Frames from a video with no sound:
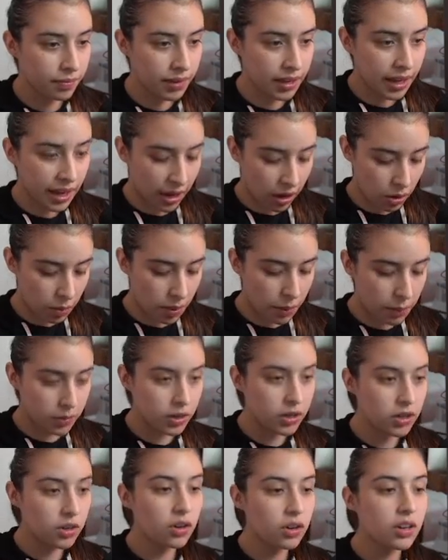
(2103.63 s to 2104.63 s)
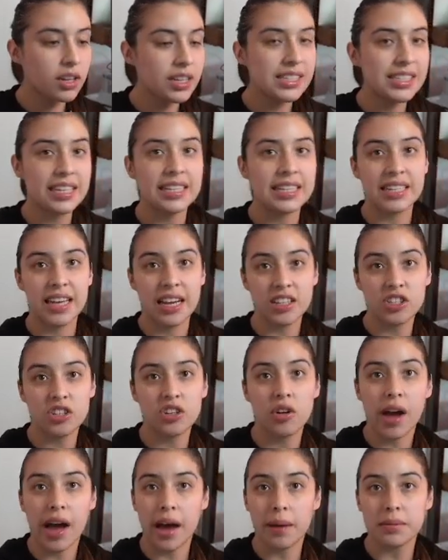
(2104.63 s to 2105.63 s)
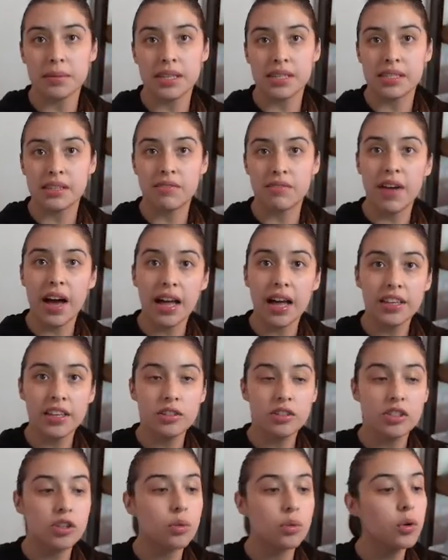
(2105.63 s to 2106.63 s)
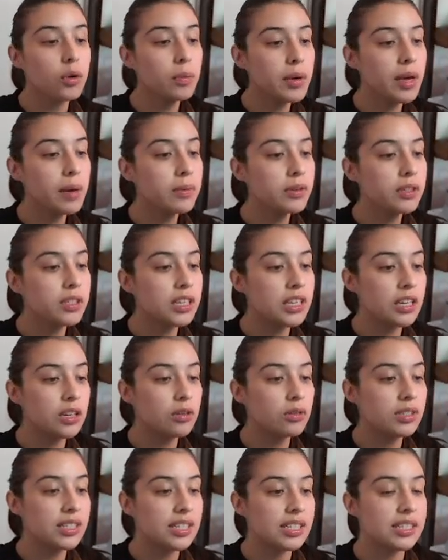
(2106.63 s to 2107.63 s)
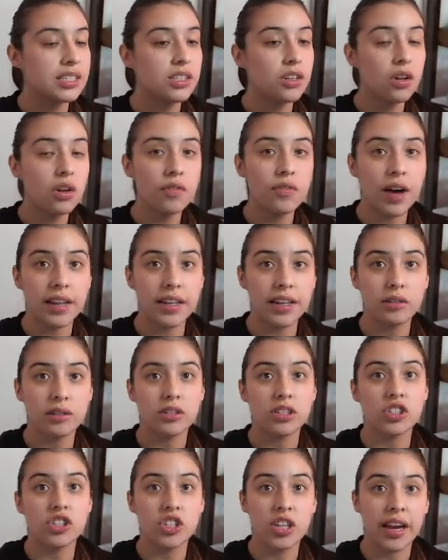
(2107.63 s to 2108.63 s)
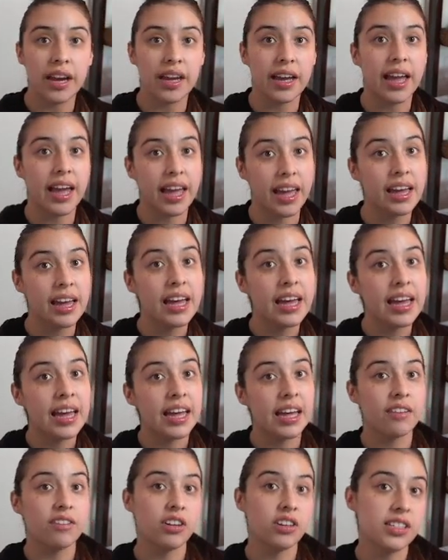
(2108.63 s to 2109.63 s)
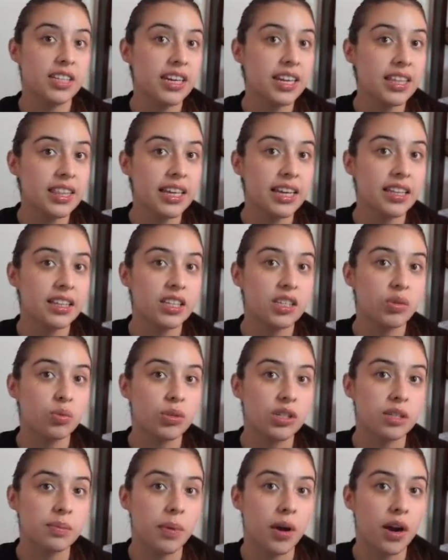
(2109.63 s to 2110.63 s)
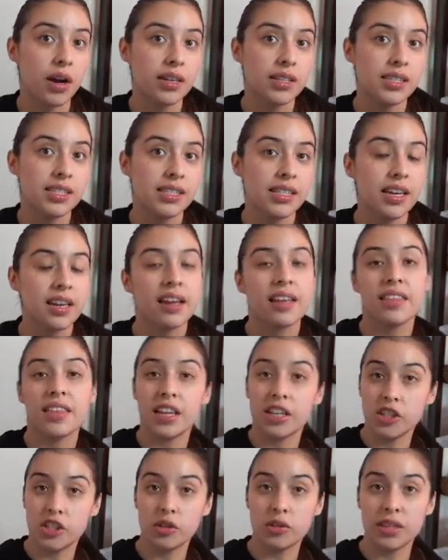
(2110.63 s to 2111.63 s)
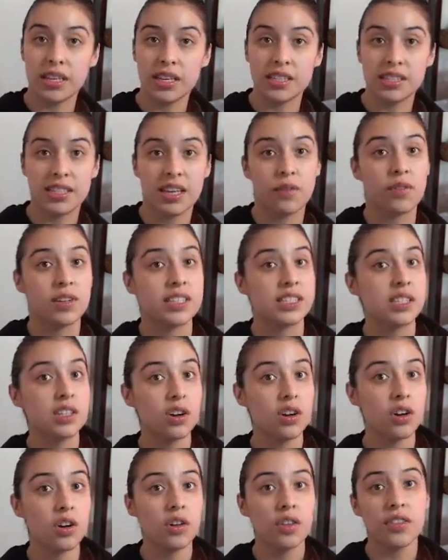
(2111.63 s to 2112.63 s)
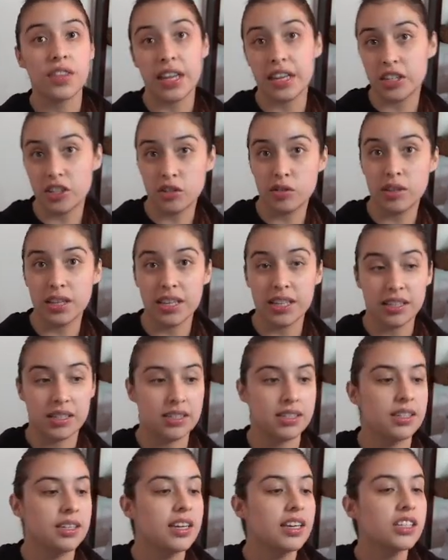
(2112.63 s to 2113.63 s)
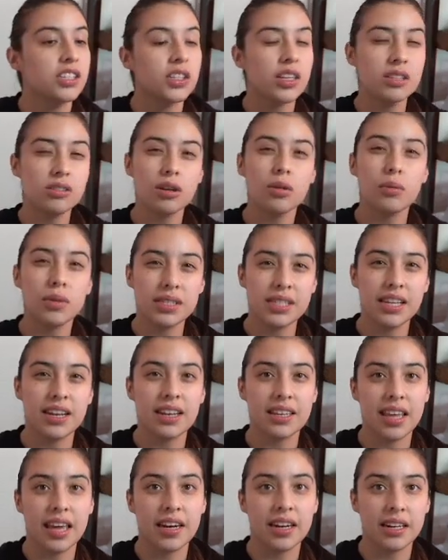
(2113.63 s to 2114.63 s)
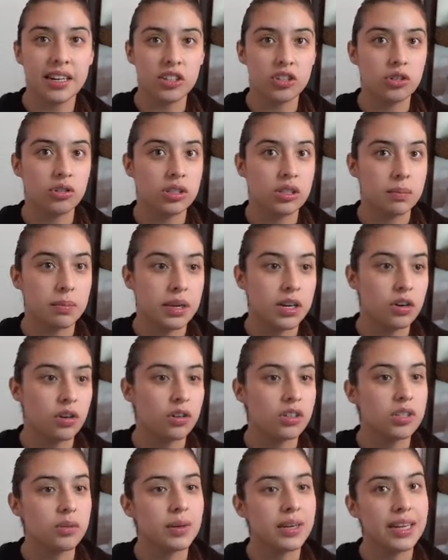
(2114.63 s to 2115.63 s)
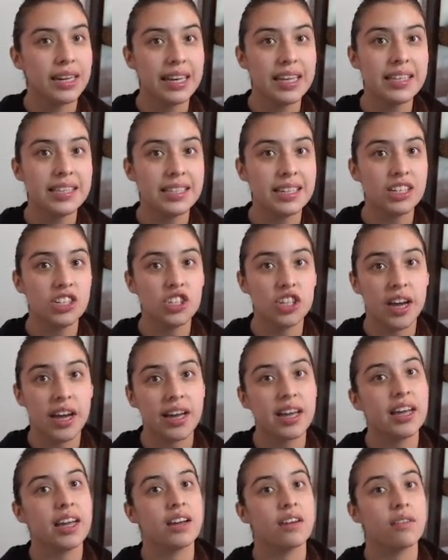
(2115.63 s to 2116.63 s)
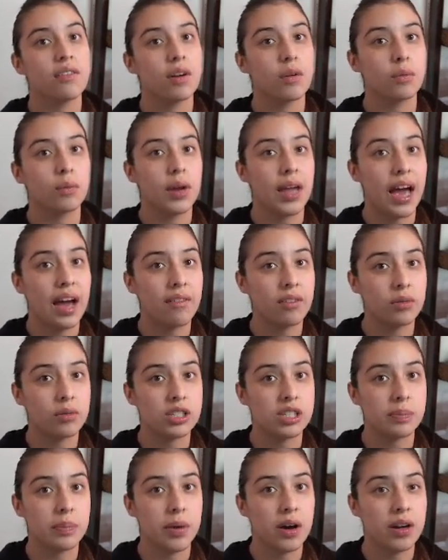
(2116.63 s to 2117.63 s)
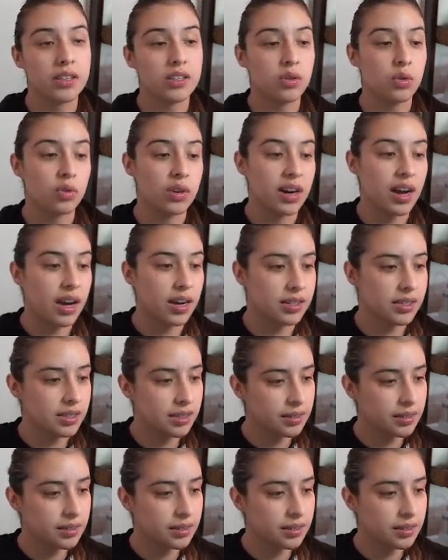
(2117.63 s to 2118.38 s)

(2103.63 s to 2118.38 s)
And remember, null is the intentional absence of value, so we'll be able to use this null value to check, hey, if there's anything in this response, then do this. If it's null, then do this. So that's why we're setting that initial to be null, so we can easily check if we have a response or not.